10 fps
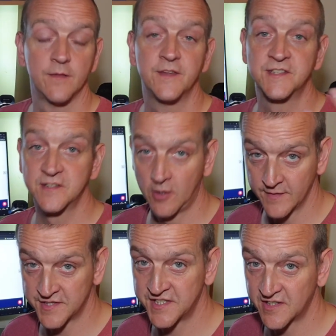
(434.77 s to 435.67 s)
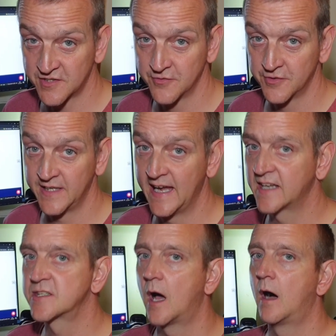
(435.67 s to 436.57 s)
this like the
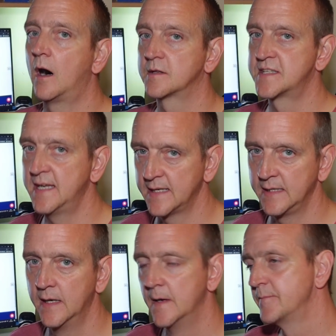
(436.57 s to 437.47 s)
600ex RT,